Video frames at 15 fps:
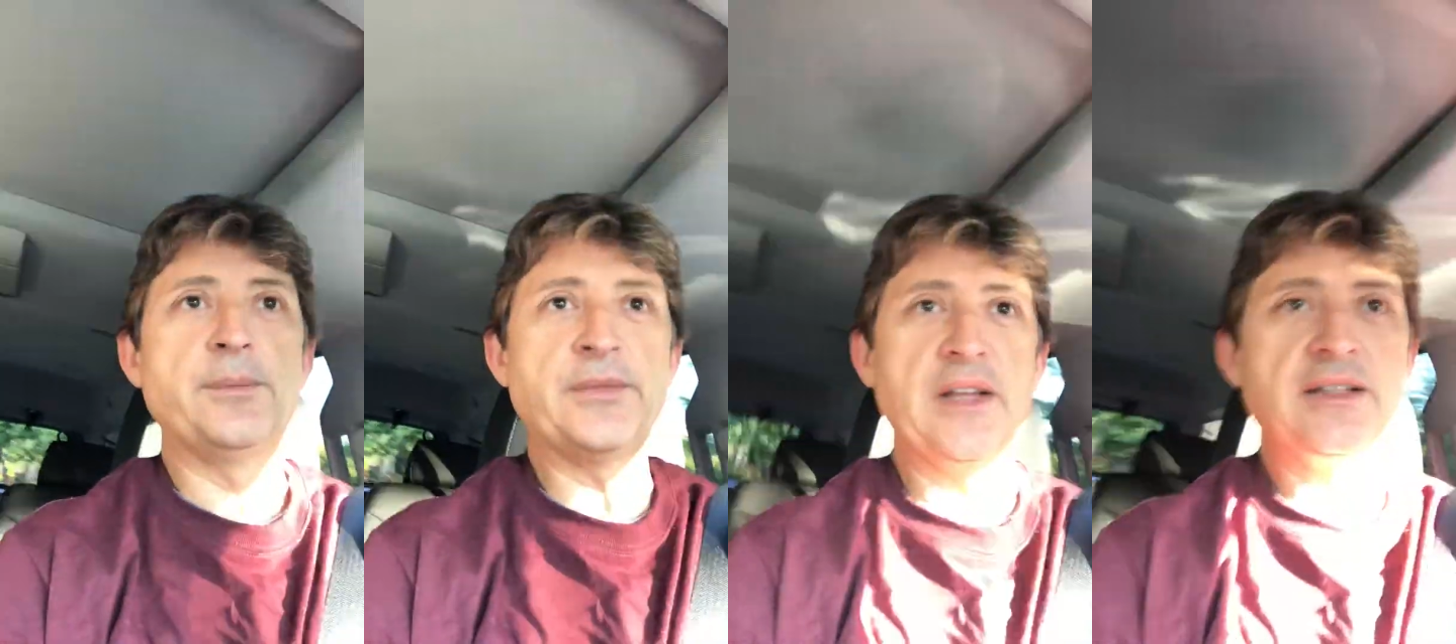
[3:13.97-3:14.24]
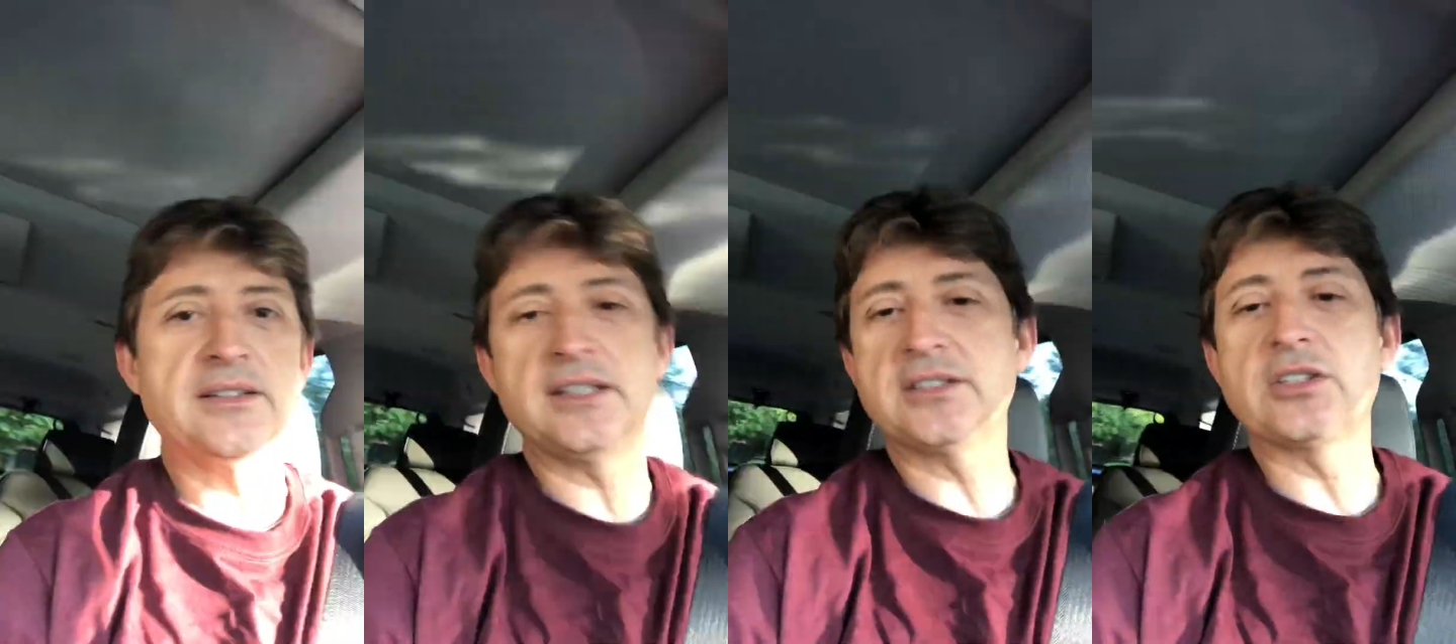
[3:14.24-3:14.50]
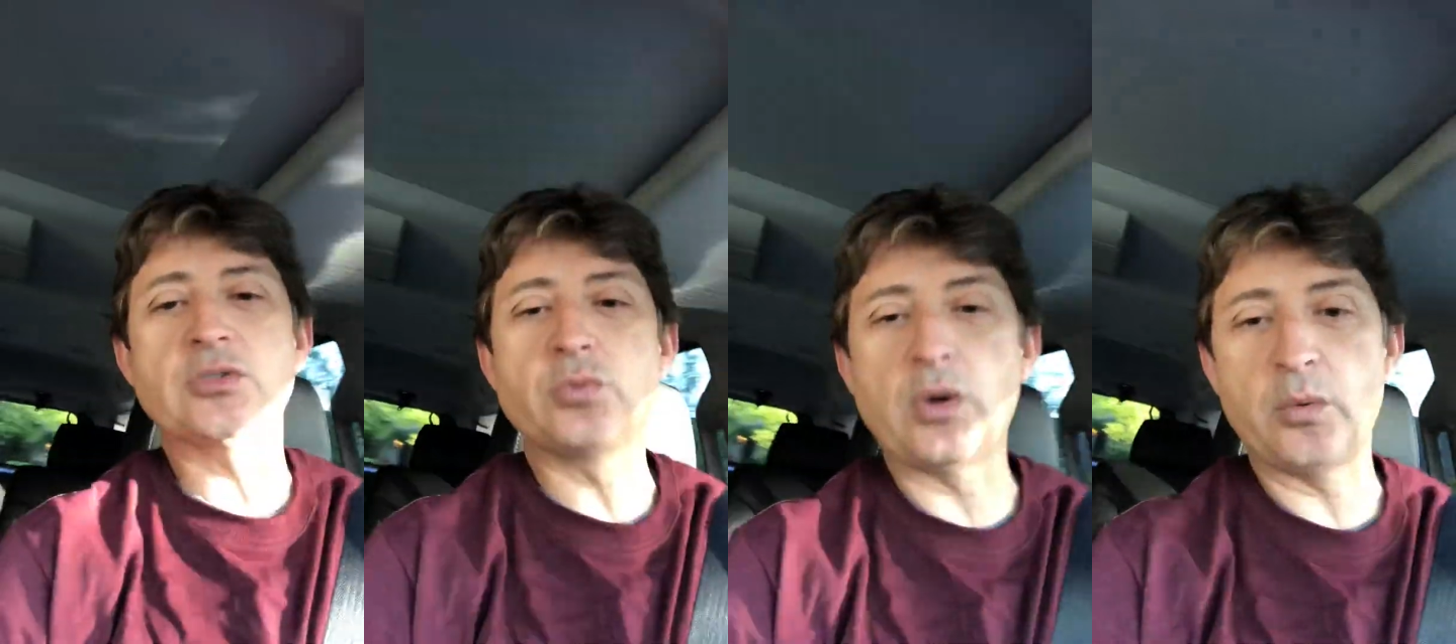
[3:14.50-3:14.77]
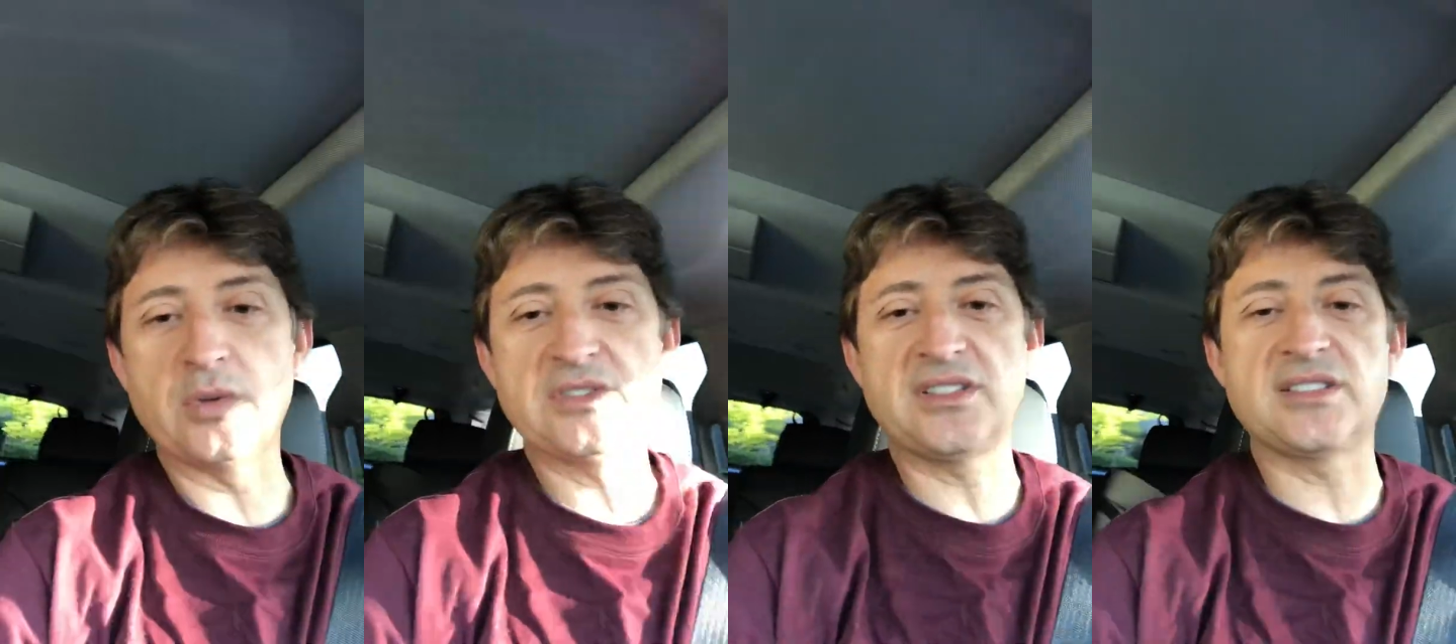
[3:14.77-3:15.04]
and this is
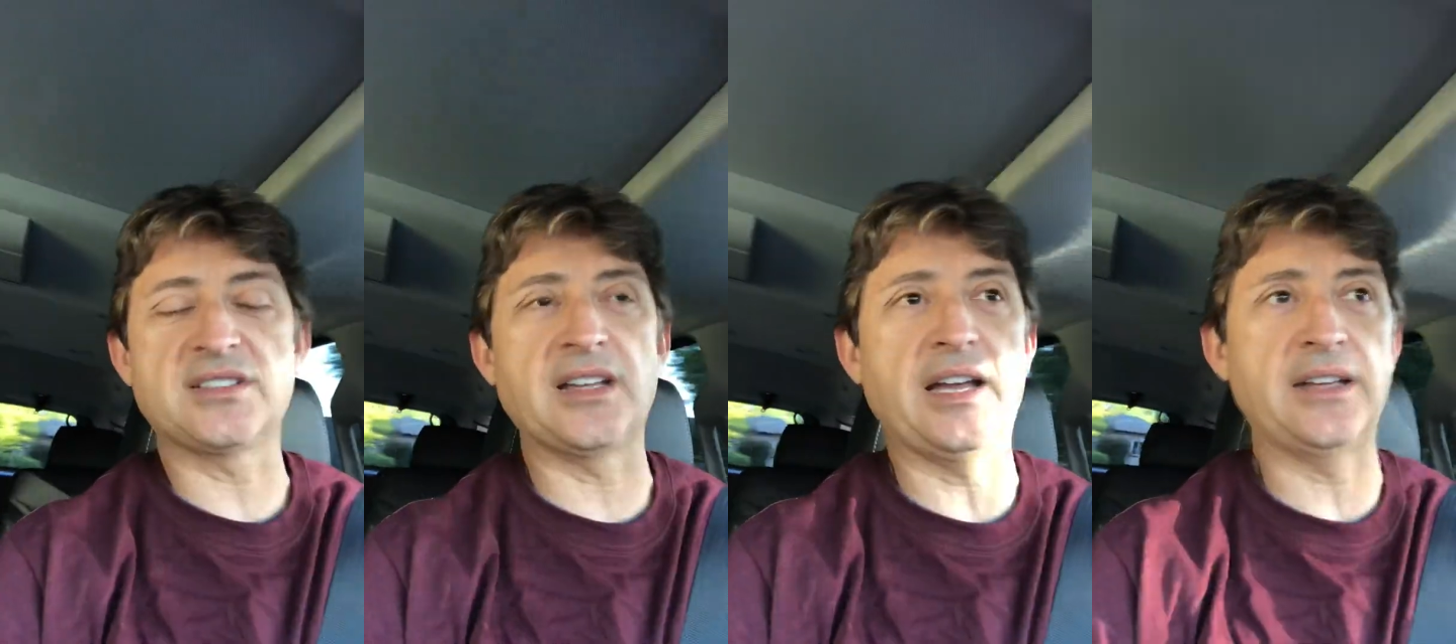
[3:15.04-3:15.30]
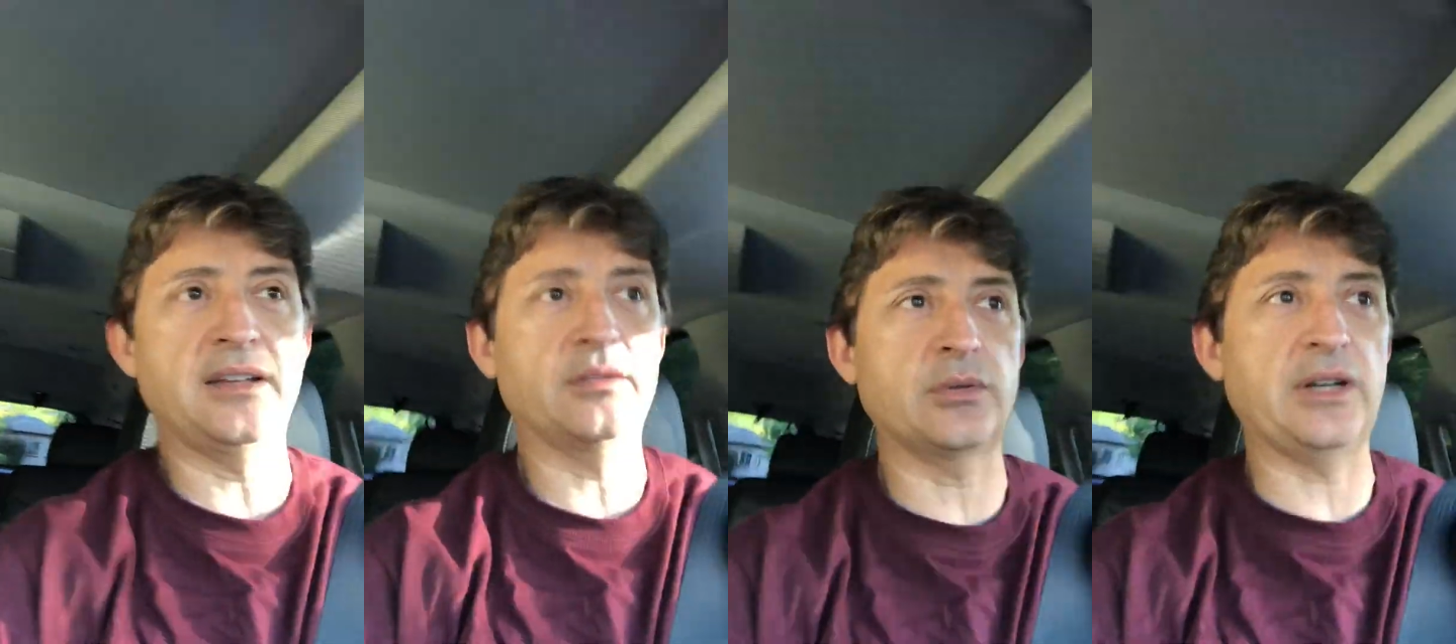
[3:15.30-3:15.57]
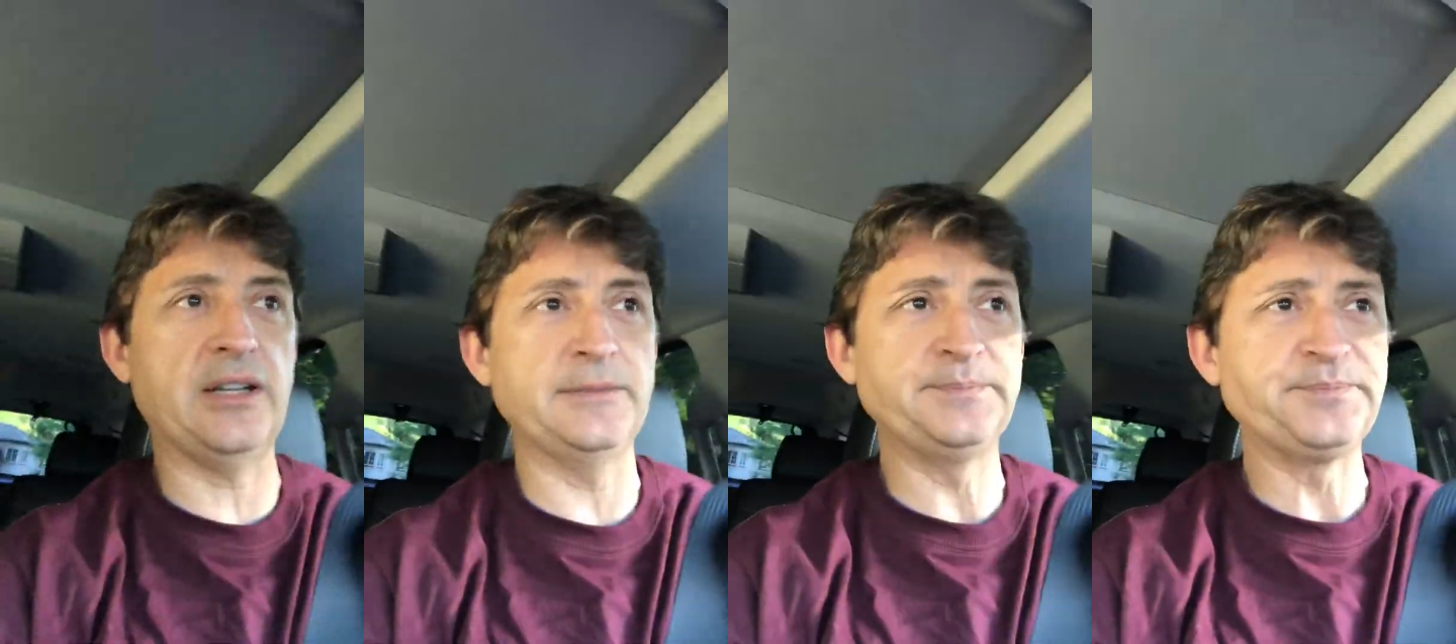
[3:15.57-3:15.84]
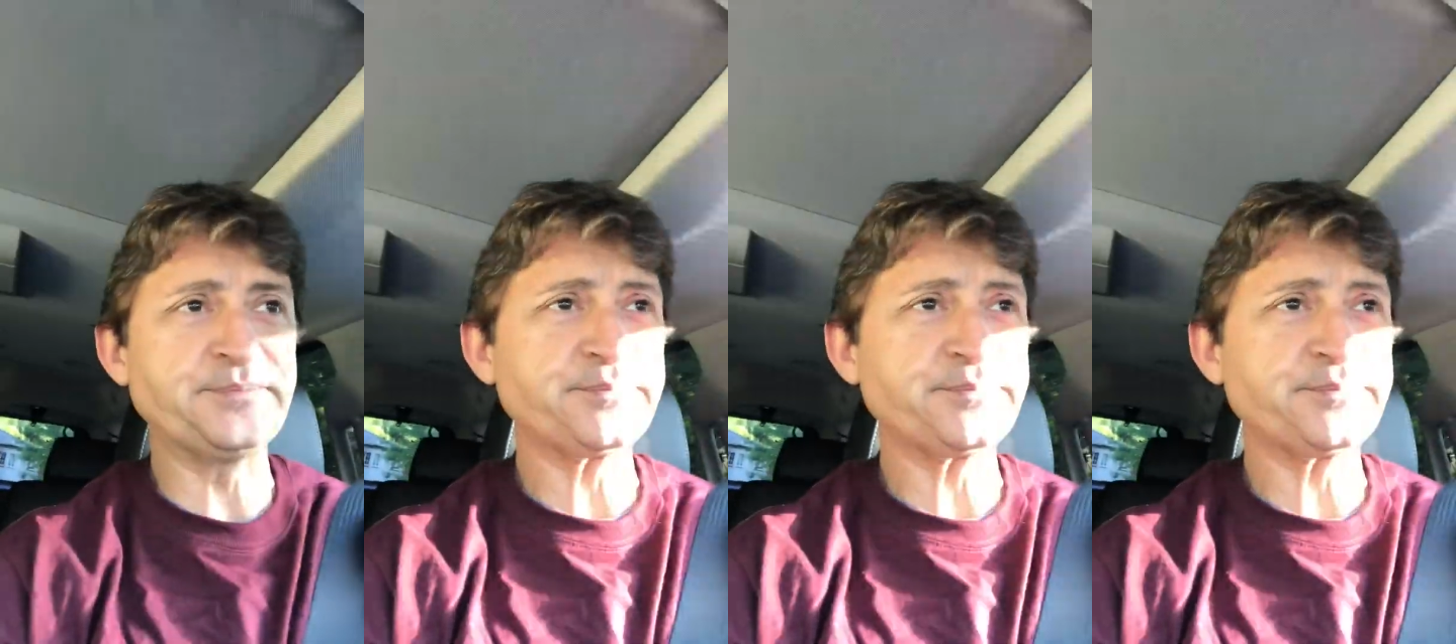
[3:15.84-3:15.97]
what was decided, right?